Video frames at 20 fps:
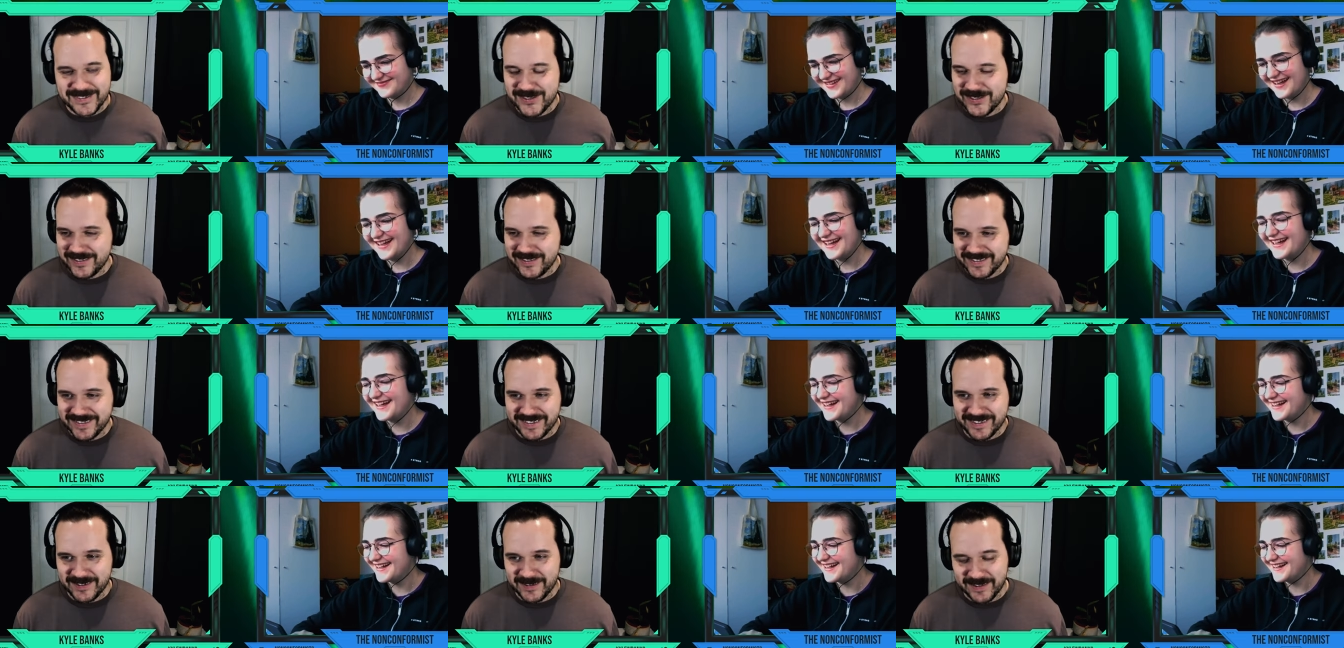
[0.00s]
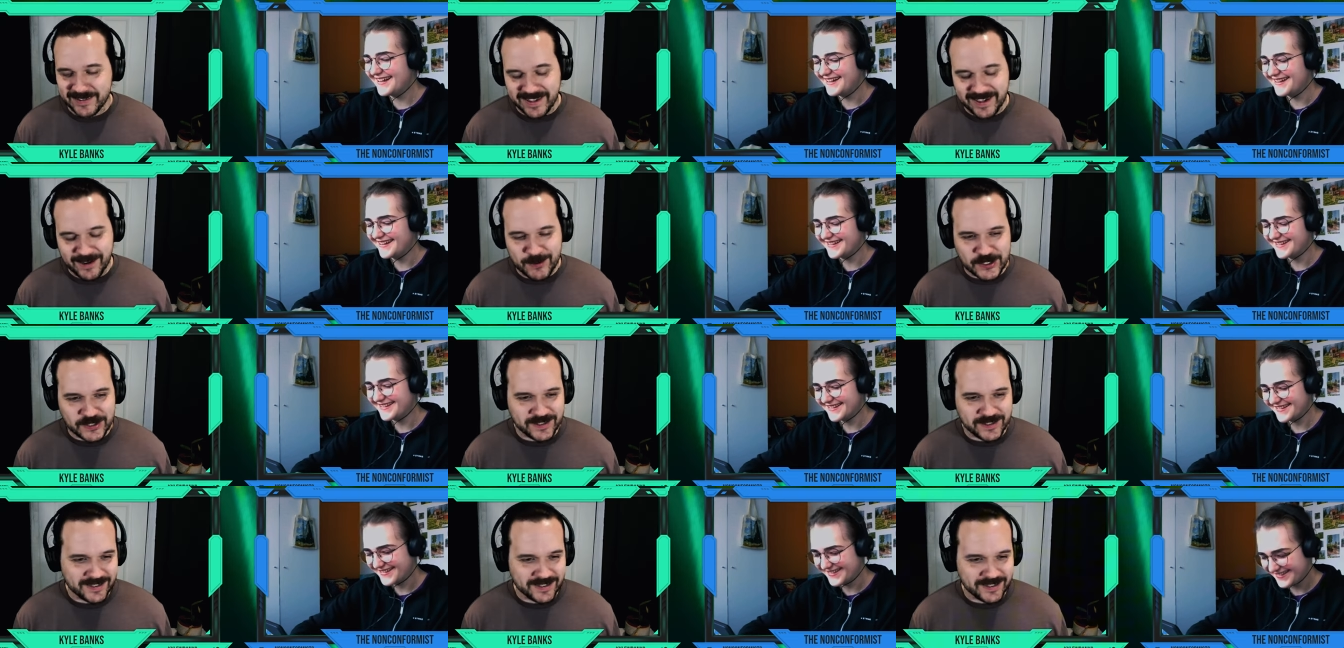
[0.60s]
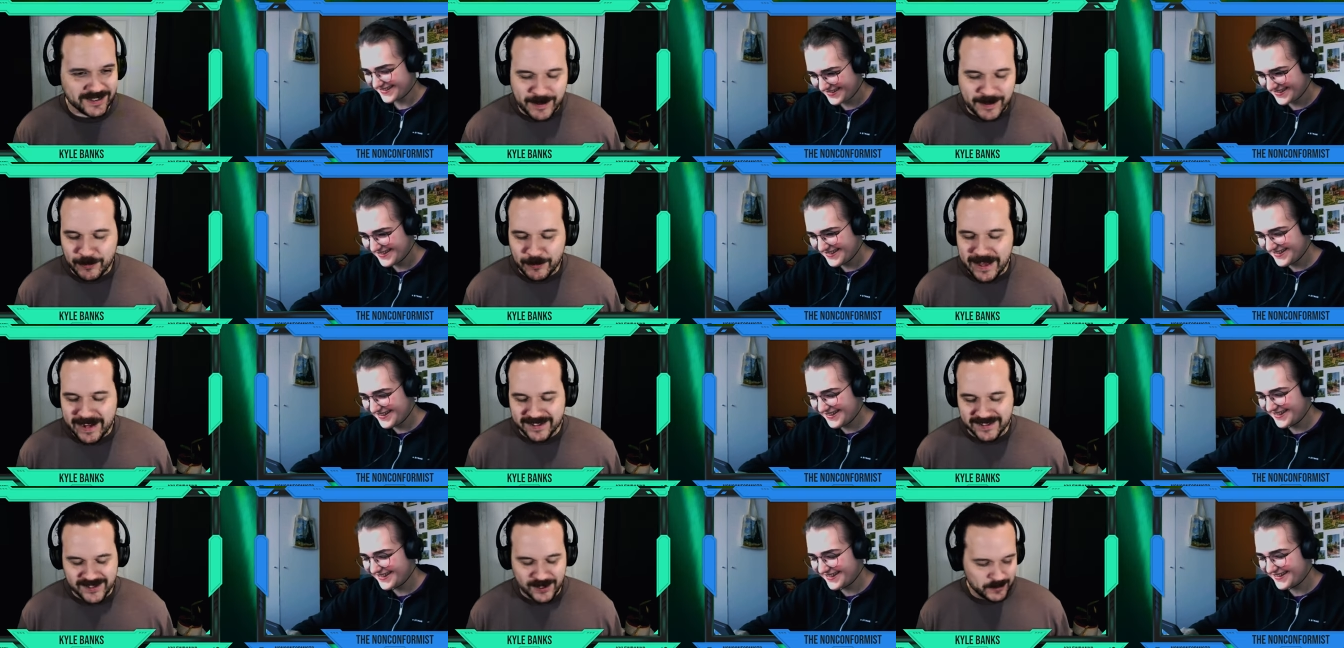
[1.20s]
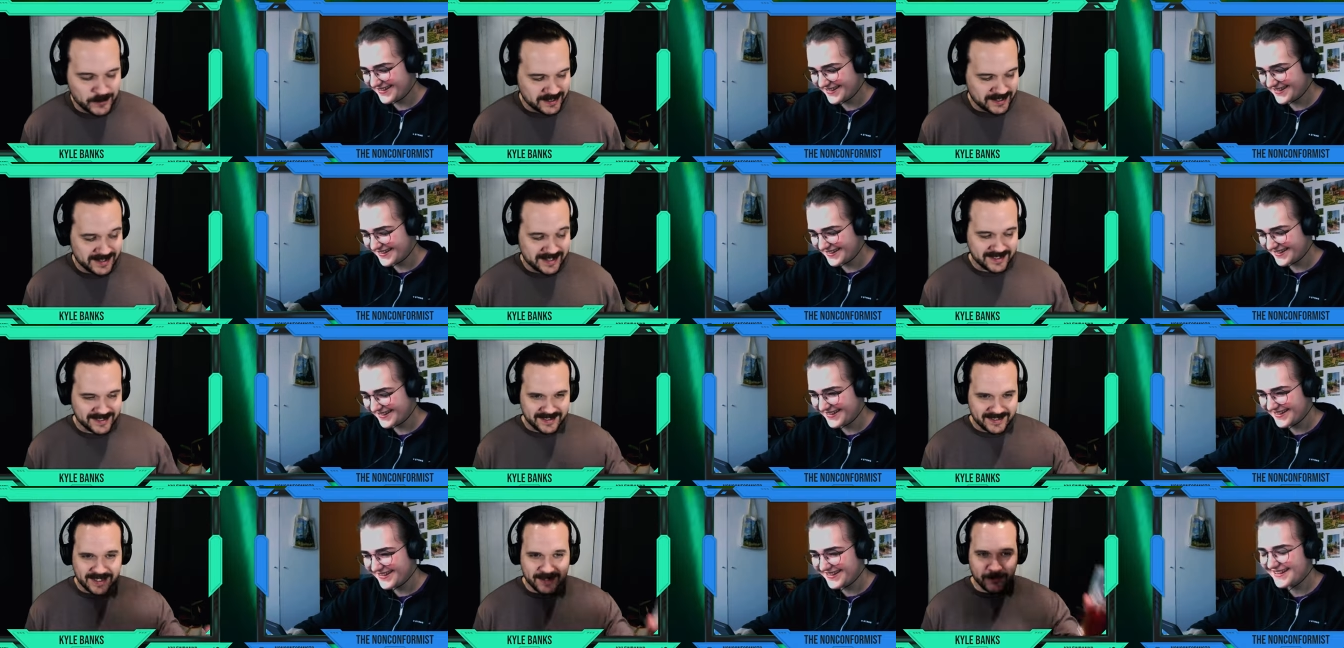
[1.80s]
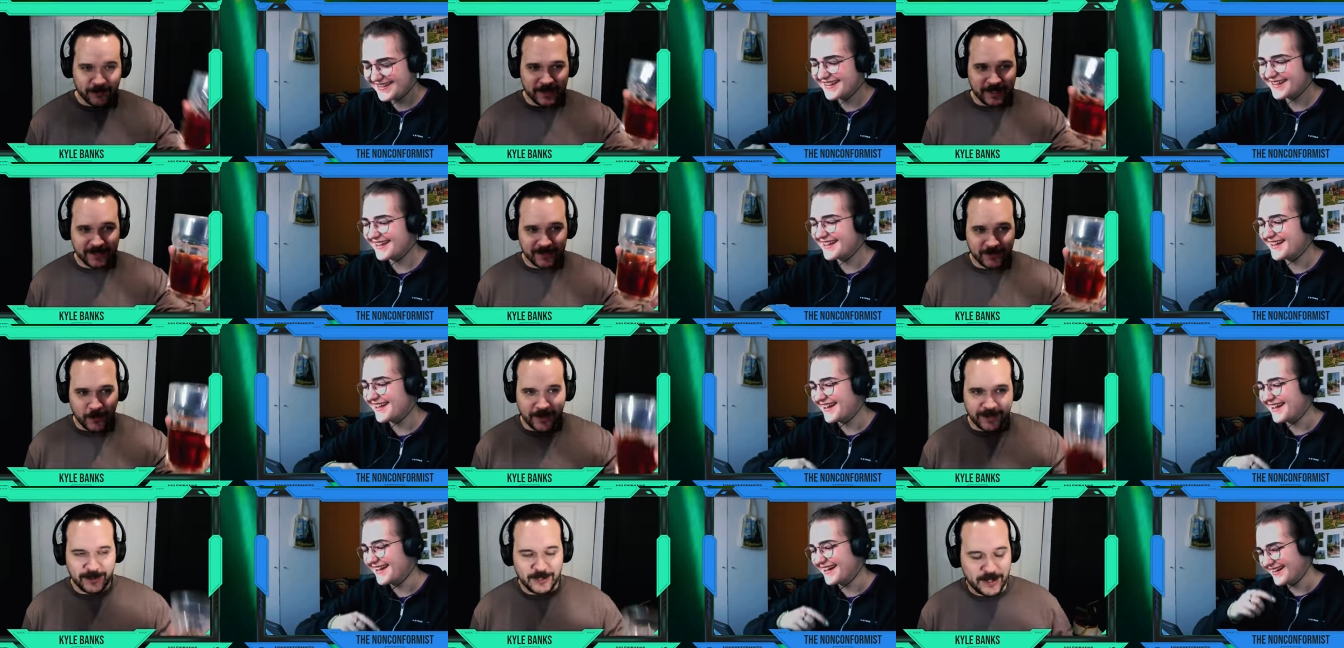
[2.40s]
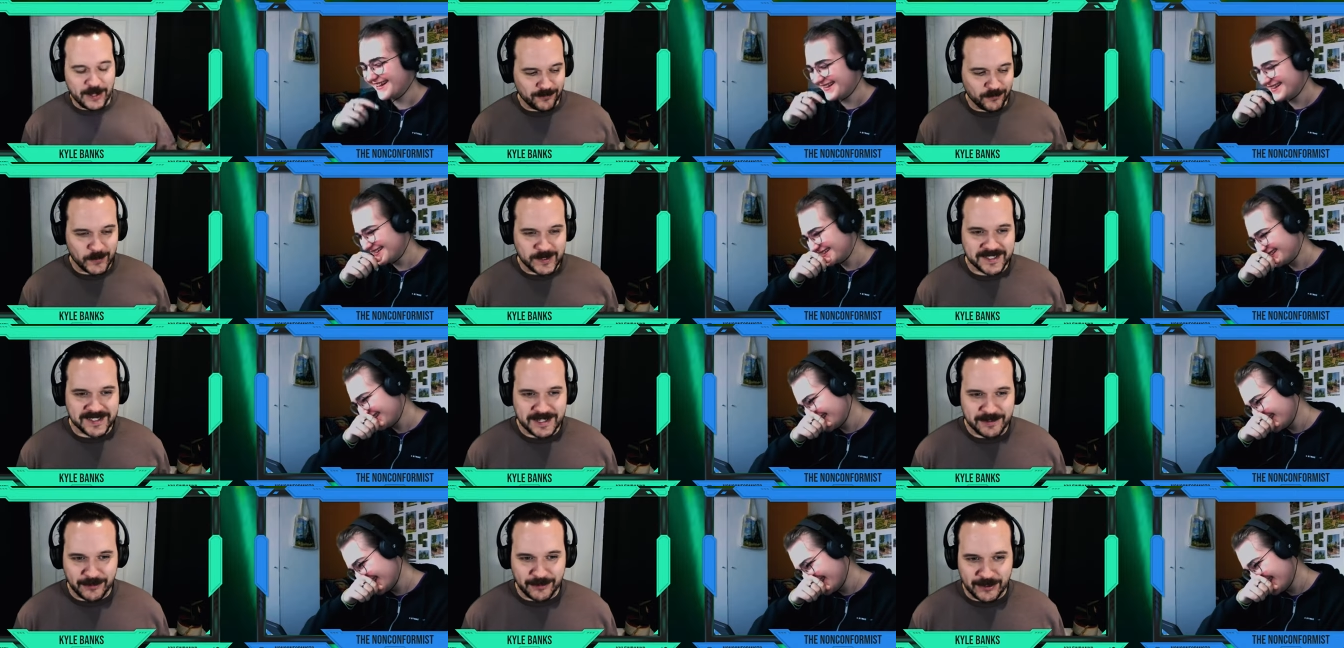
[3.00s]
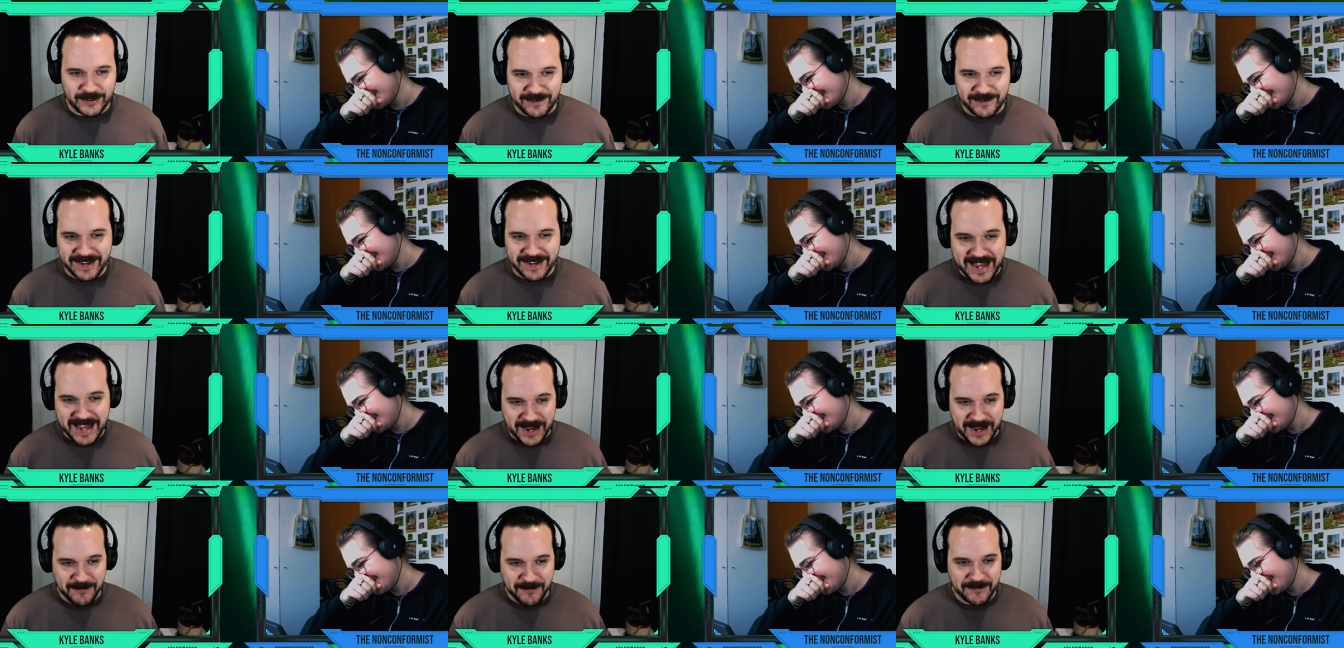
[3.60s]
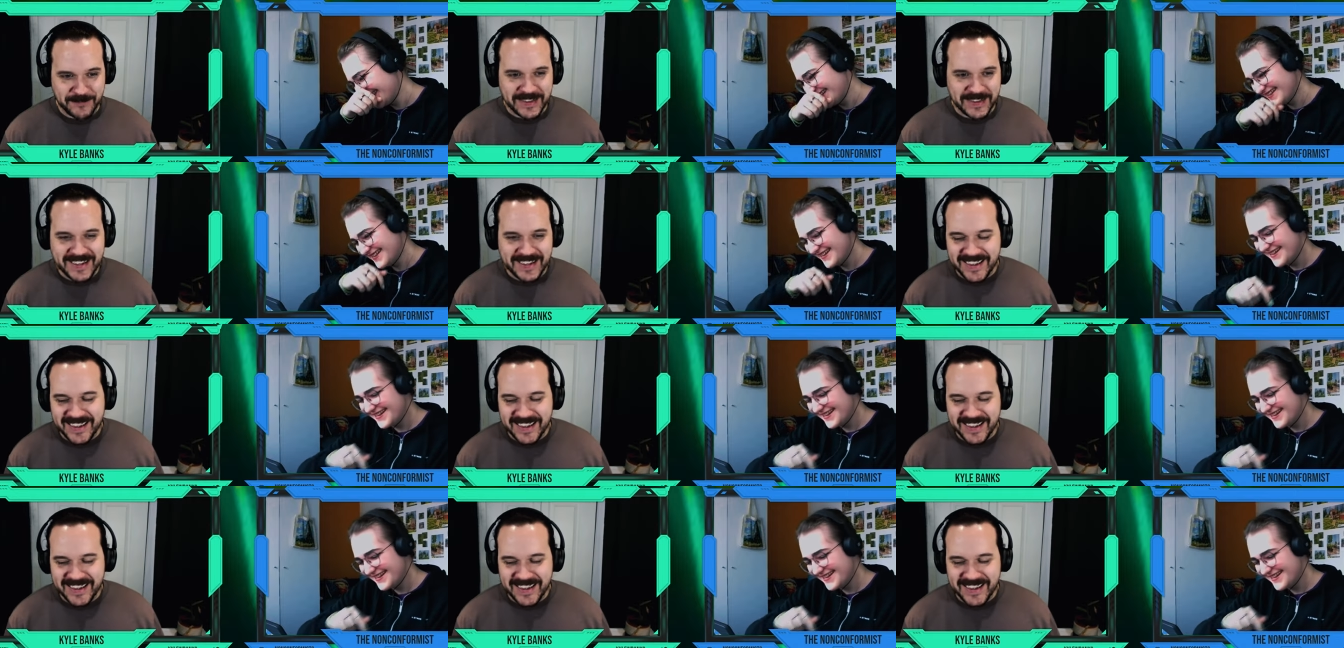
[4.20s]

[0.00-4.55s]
Speaker 1: I wish. Oh, I'm glad it's not whiskey. That that'd be quite a lot of whiskey for 11 a.m.